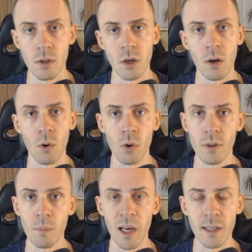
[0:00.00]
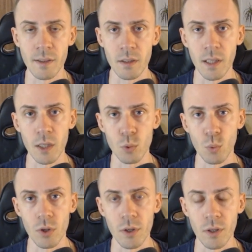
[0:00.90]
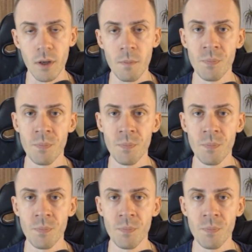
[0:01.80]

uh, on Manta Network